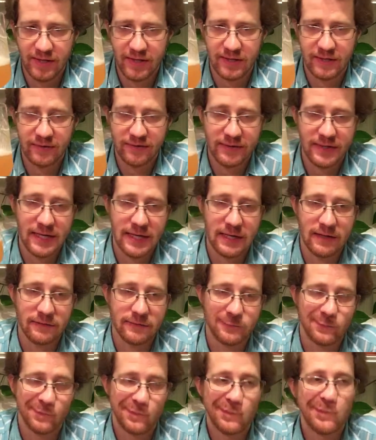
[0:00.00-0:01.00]
and doesn't
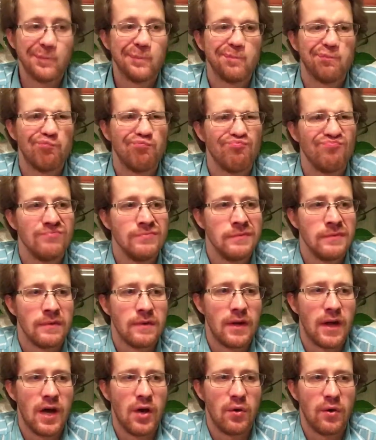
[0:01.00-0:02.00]
have
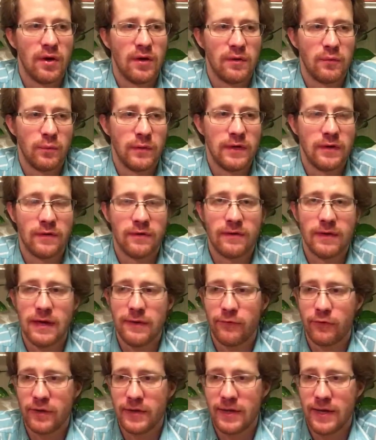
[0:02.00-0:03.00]
a weird
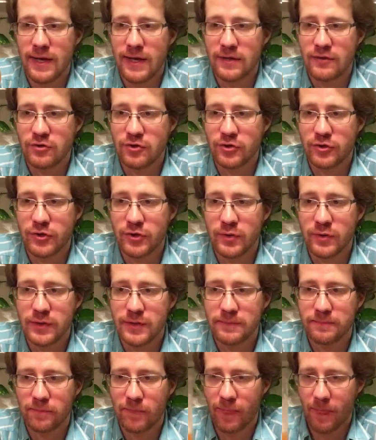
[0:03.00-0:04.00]
savory edge to
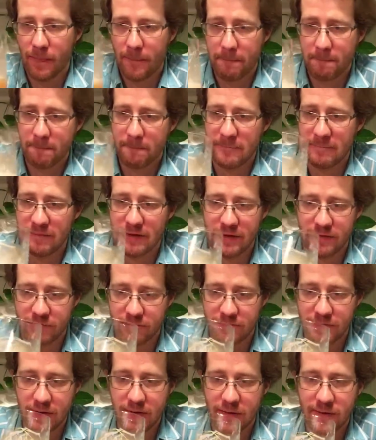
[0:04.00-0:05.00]
it. It's
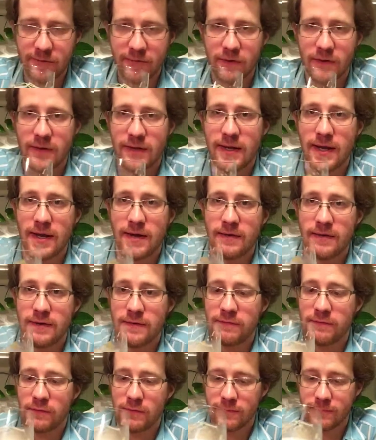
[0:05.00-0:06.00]
very, very candy
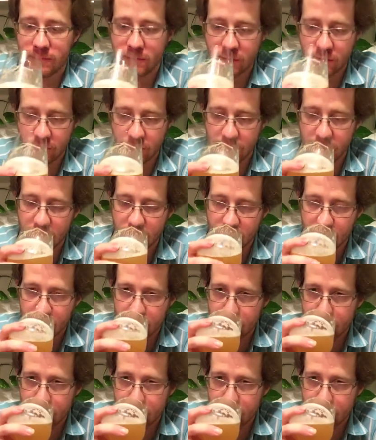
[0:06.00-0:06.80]
fruit forward.